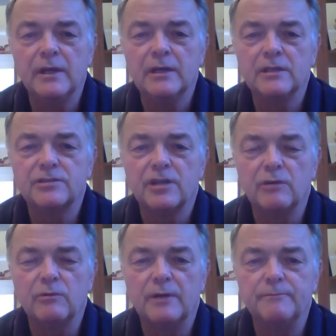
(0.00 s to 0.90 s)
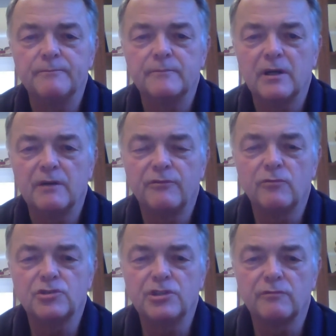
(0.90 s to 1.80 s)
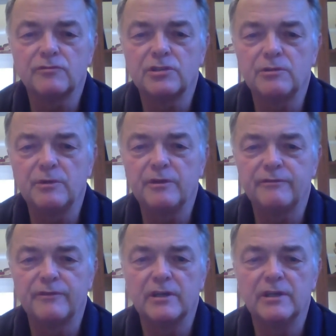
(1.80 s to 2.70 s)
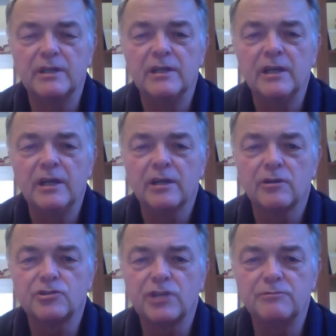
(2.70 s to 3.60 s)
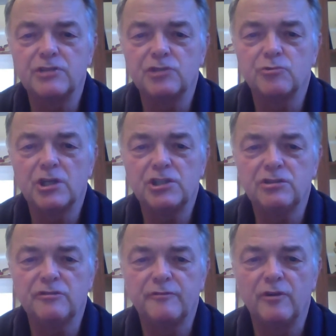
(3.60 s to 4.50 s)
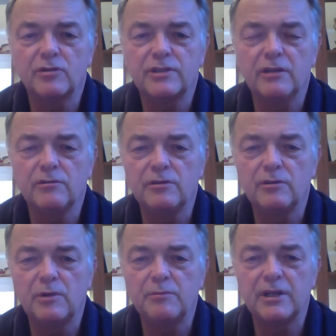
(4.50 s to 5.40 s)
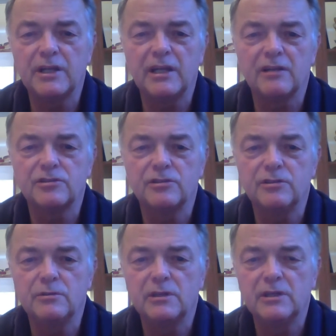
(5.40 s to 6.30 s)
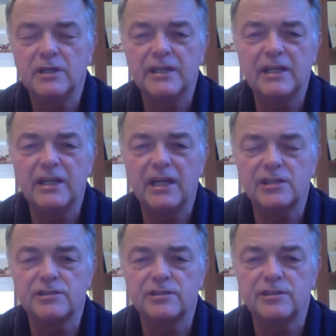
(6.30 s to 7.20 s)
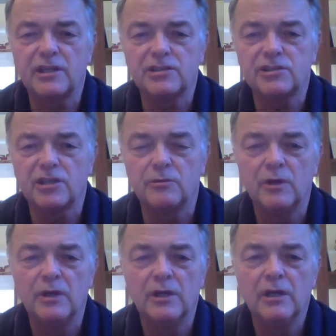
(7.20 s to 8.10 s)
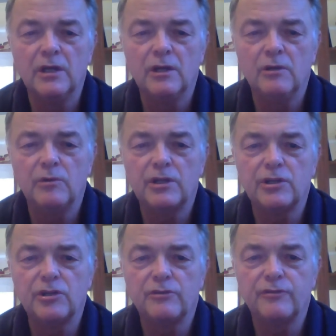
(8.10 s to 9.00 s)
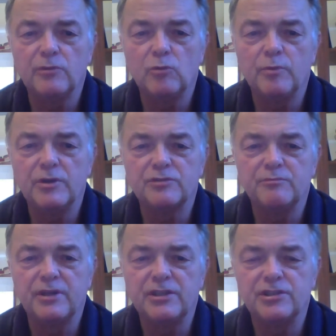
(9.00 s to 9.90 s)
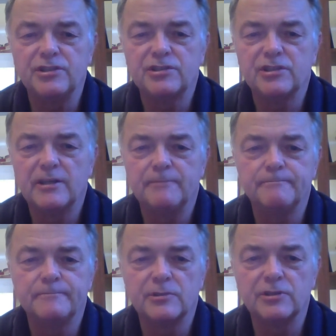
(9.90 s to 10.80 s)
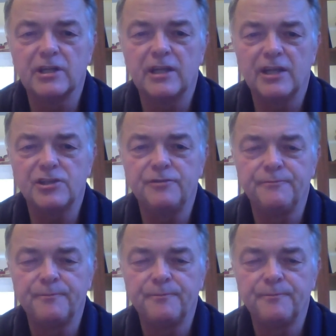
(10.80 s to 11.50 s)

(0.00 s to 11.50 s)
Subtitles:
So unfortunately, obviously we've got the same situation of lockdown and I won't be able to get out to any collectors and things, so we're going to do a few more bits and pieces on the collection.